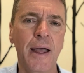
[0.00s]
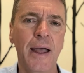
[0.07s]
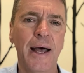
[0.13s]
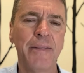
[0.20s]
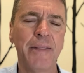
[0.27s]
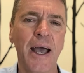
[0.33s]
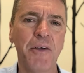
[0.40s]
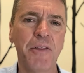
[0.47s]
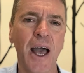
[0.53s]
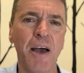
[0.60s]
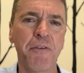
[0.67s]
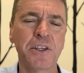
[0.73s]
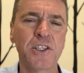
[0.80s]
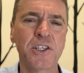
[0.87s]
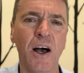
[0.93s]
And now they're
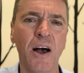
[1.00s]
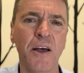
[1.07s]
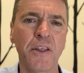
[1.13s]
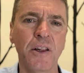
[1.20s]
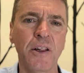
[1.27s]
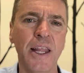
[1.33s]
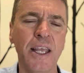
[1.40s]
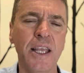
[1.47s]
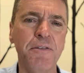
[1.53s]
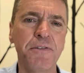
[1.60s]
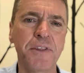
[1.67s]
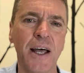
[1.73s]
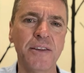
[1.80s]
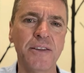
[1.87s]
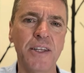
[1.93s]
having to either leave
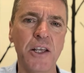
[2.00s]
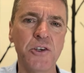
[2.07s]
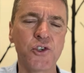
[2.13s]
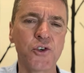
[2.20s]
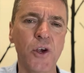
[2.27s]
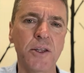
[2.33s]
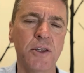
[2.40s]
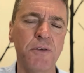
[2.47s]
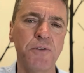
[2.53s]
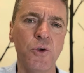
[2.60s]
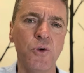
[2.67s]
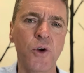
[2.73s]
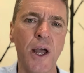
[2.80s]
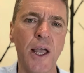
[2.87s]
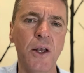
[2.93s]
that district of
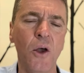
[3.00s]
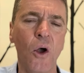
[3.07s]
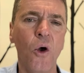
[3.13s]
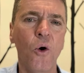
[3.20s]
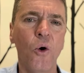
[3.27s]
Ukraine